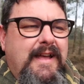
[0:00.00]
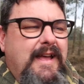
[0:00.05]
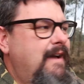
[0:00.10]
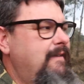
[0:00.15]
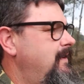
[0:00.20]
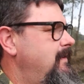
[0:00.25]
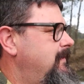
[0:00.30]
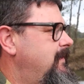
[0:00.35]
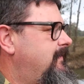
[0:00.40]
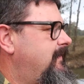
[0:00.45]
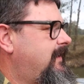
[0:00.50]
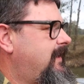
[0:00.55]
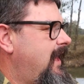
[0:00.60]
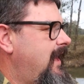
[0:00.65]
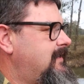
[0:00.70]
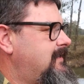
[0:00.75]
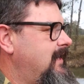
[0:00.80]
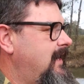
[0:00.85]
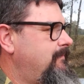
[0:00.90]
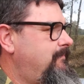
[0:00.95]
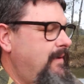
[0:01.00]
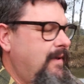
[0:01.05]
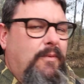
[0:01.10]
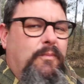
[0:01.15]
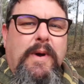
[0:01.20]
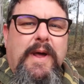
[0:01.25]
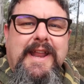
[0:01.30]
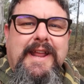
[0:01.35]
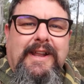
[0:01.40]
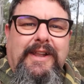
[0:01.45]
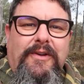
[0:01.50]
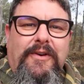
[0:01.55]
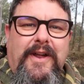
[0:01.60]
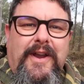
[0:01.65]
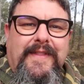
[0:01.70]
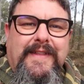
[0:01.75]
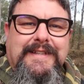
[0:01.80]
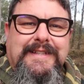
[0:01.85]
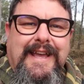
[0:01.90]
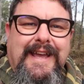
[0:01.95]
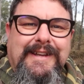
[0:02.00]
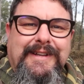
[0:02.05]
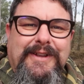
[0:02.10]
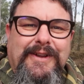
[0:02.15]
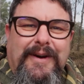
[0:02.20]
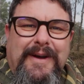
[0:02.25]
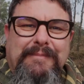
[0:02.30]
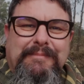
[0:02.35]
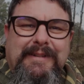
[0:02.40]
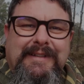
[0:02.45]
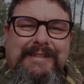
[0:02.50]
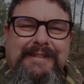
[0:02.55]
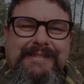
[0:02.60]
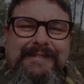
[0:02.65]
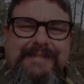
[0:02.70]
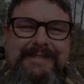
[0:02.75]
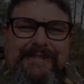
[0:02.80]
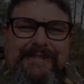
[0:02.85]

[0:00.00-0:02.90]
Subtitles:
having a bit of a catch up and wetting a line at the same time.